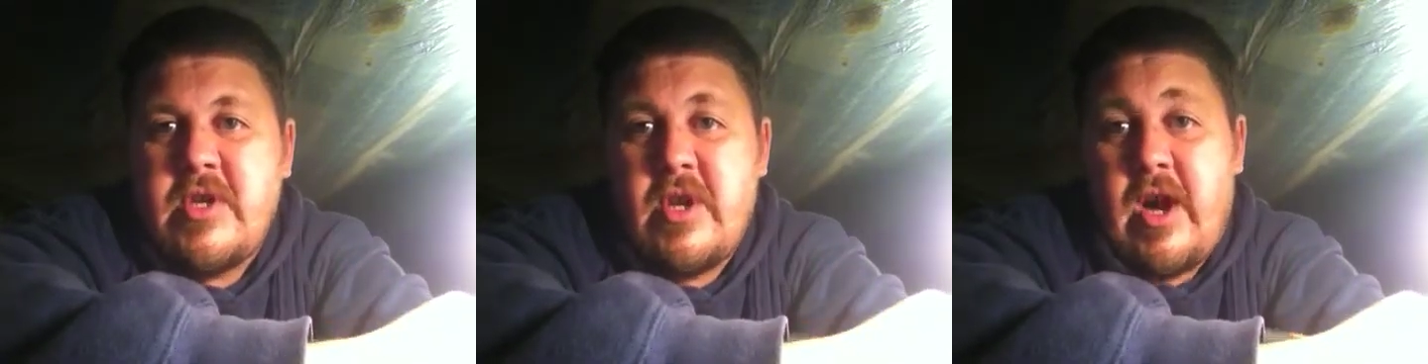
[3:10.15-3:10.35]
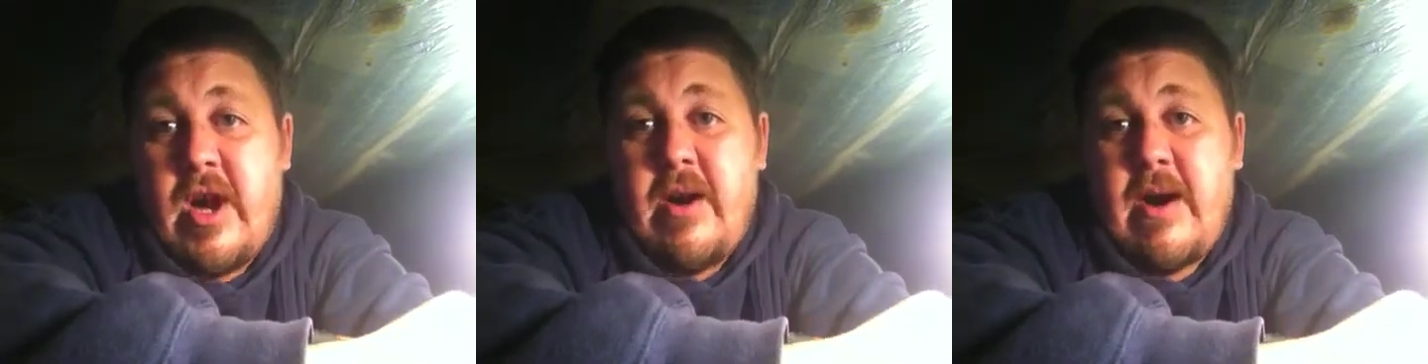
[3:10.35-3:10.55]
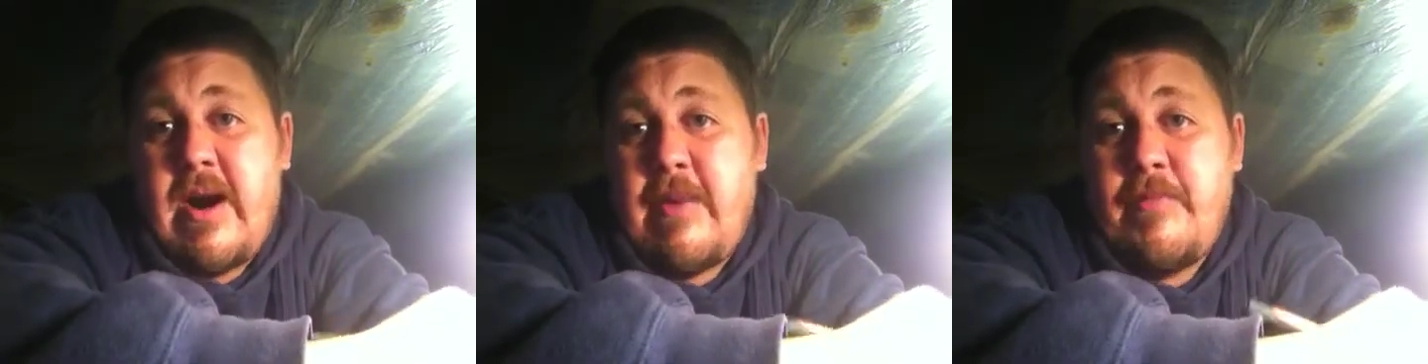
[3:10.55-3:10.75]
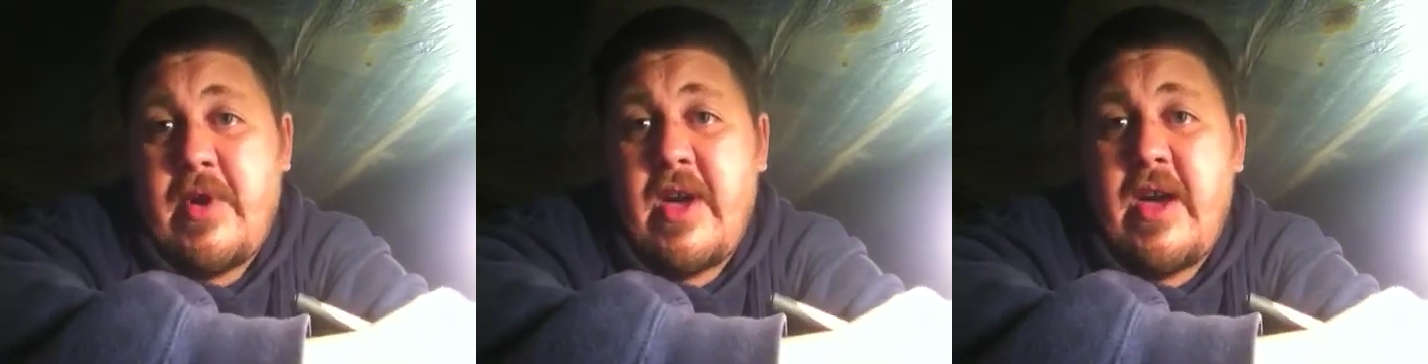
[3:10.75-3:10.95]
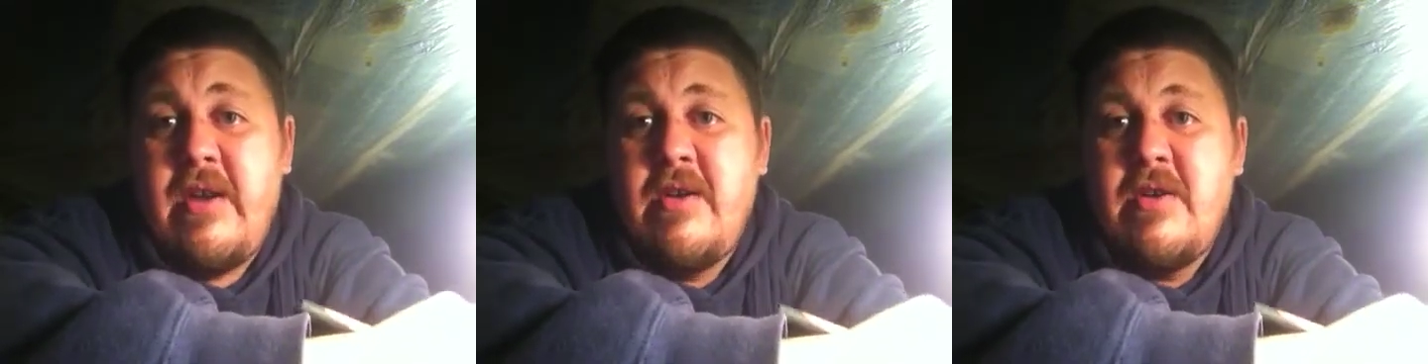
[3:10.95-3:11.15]
I'll
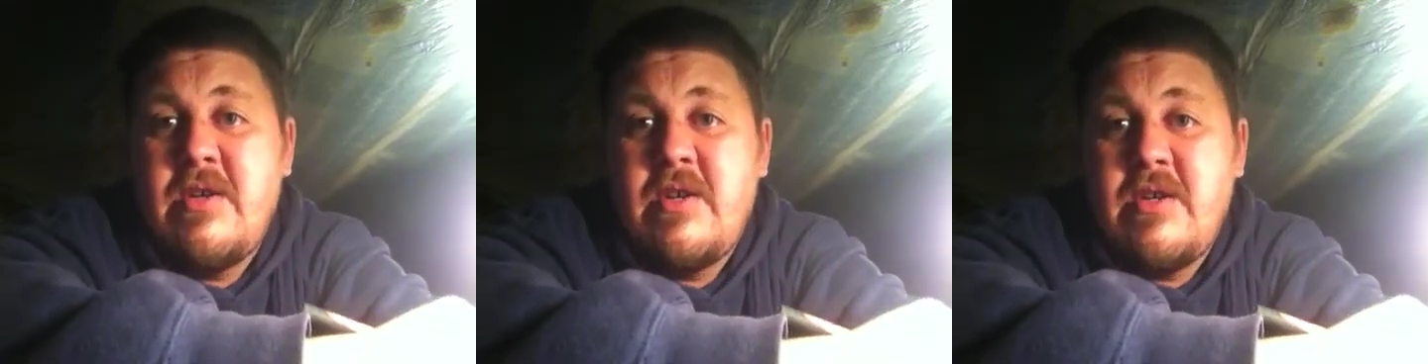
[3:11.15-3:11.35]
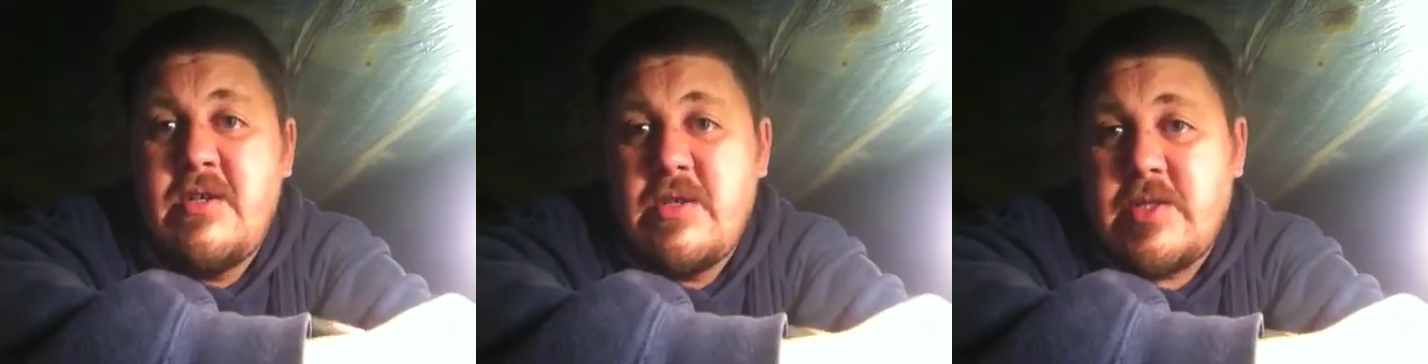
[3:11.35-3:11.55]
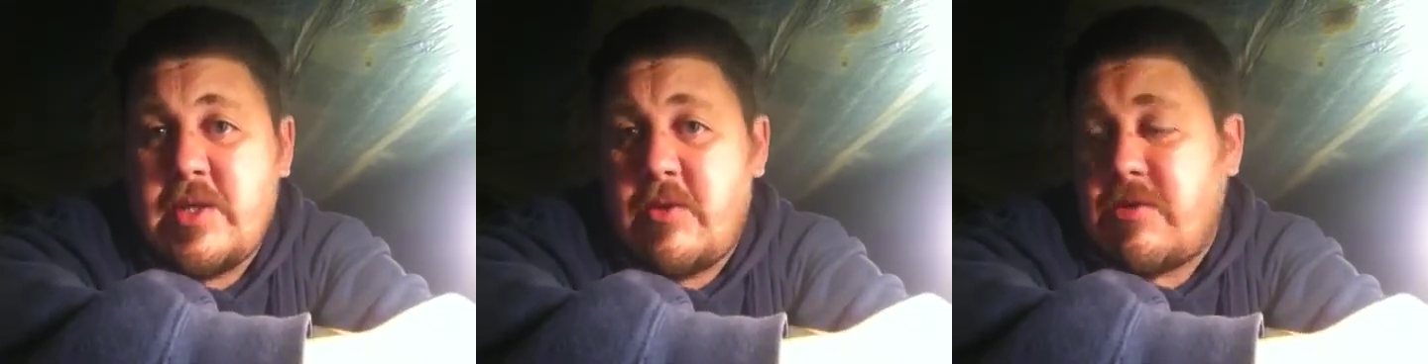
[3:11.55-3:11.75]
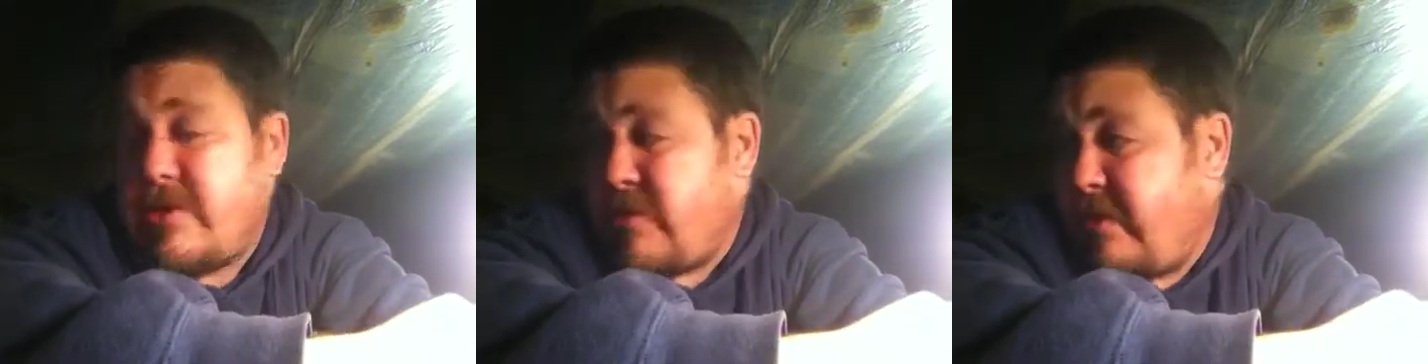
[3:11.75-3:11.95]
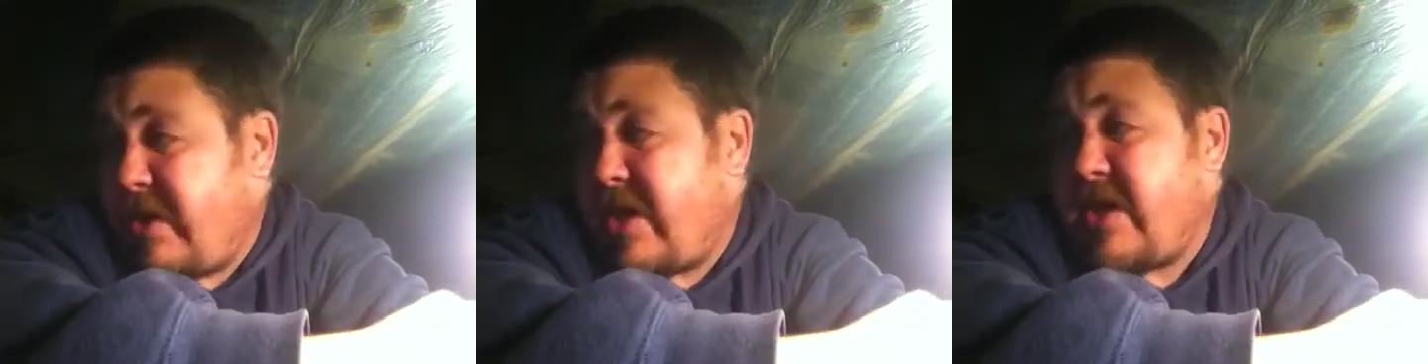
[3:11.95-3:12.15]
pay as long
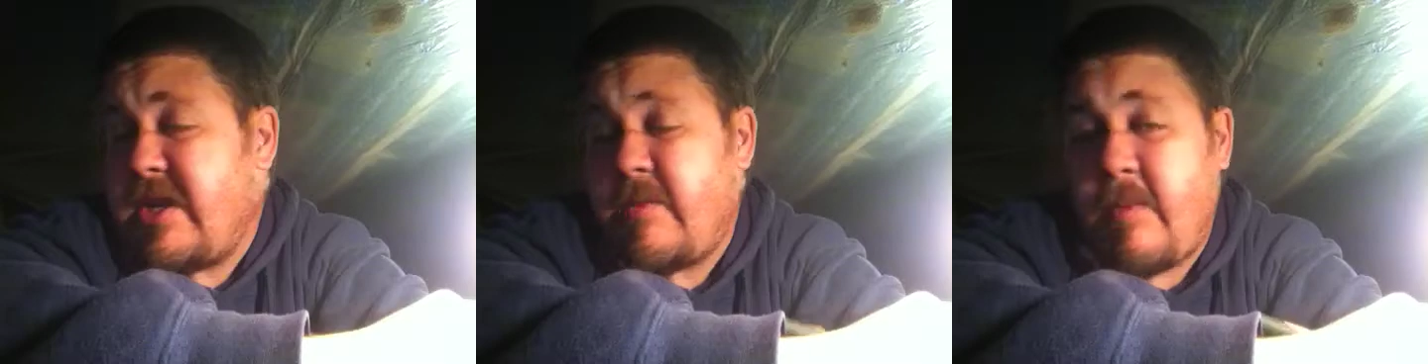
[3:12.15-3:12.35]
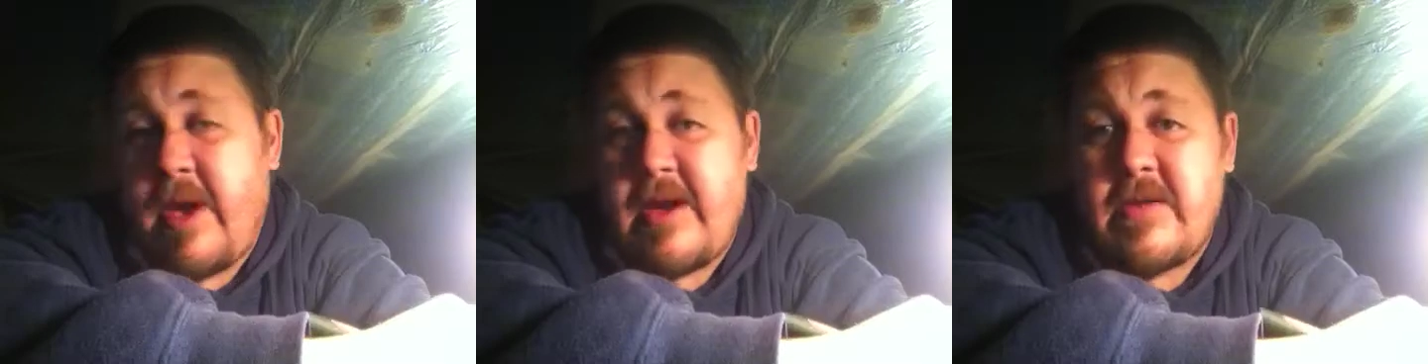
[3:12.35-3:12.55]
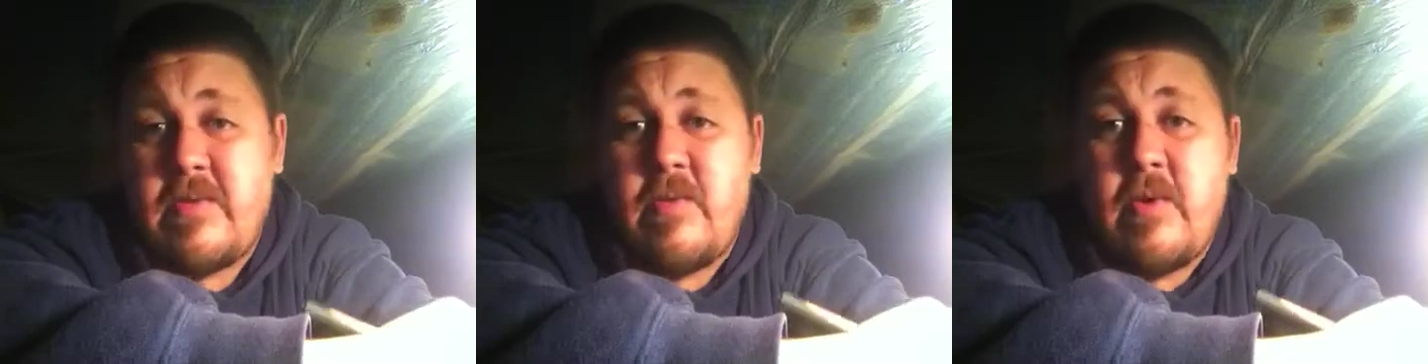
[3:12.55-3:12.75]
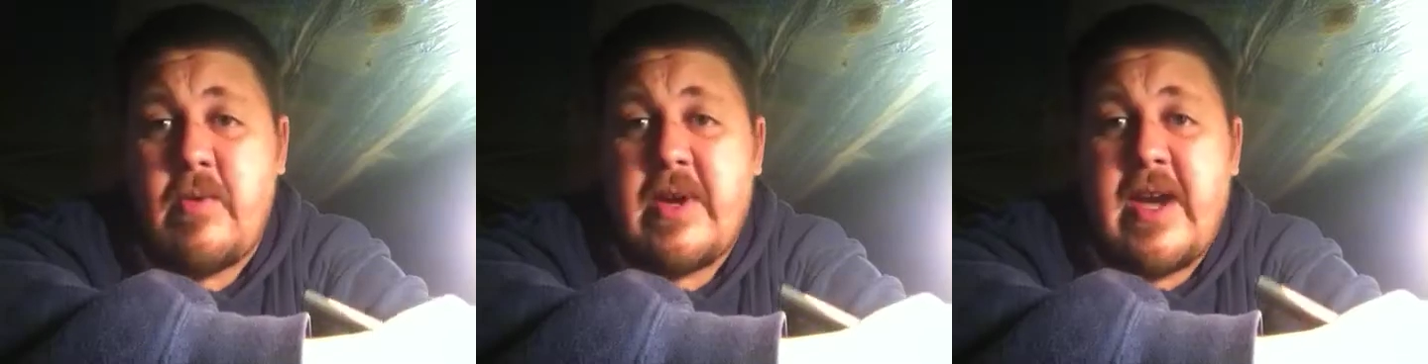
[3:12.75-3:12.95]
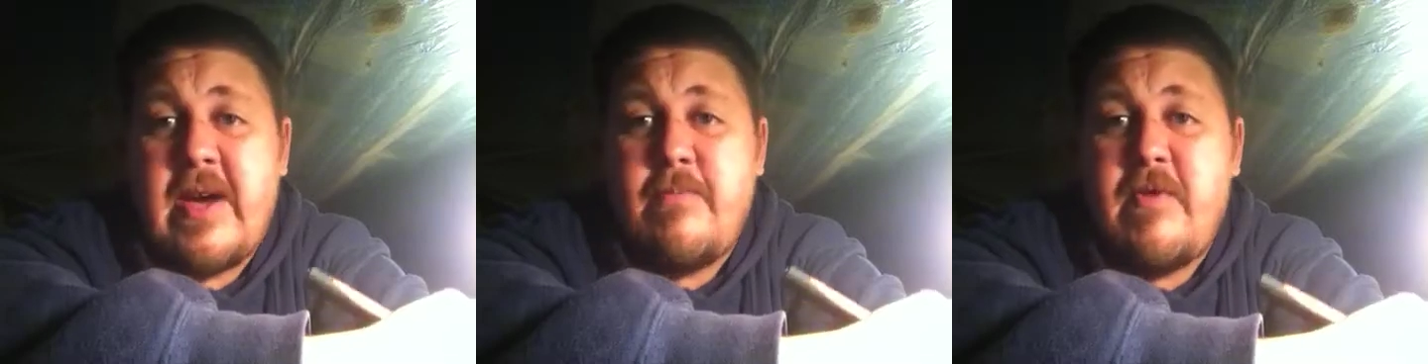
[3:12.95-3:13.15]
as we can get back to what
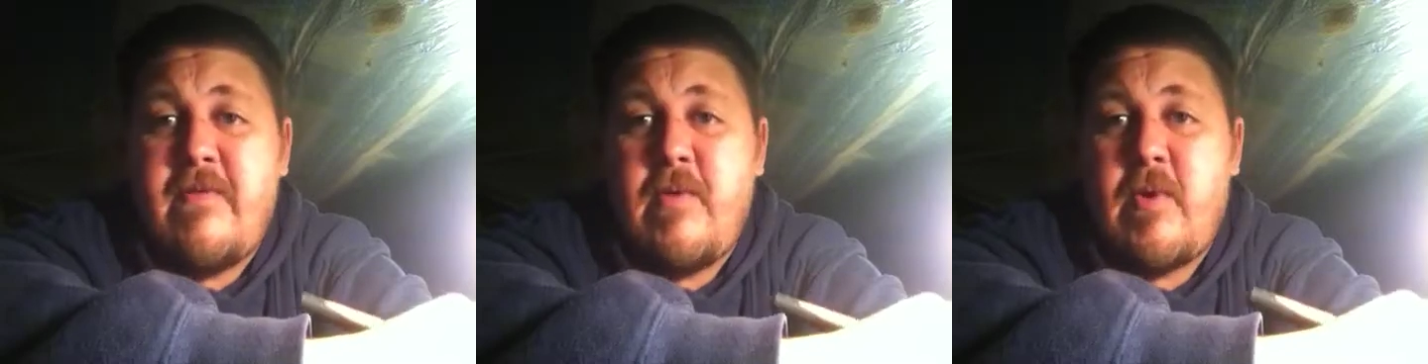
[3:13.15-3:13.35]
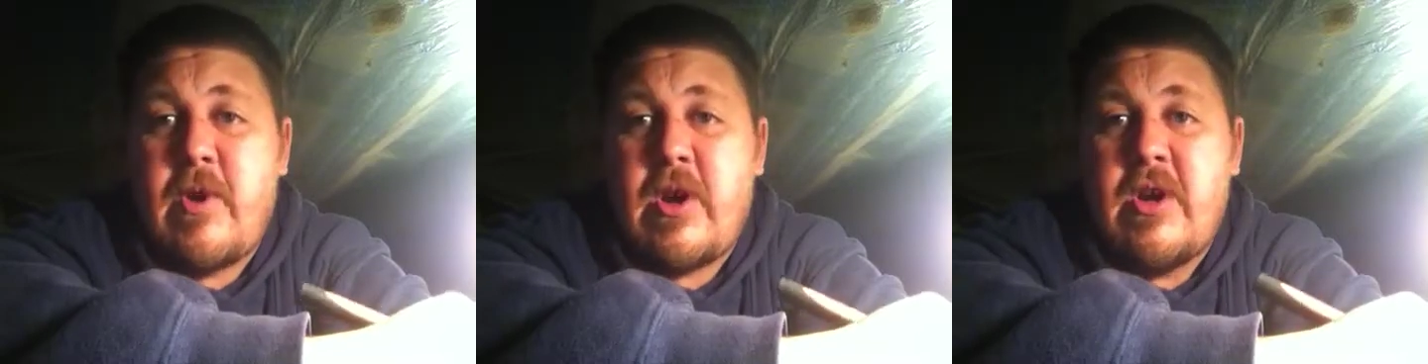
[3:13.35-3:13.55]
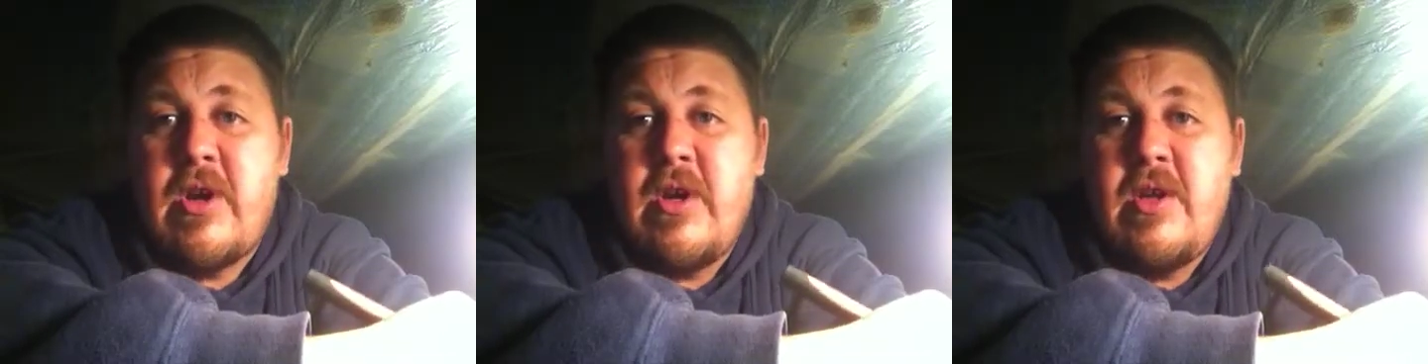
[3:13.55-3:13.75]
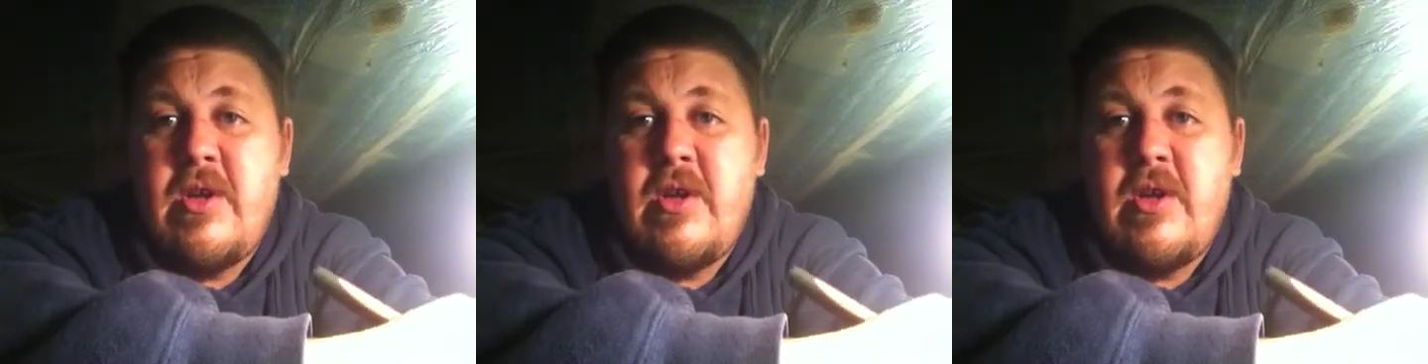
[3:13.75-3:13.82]
we had before.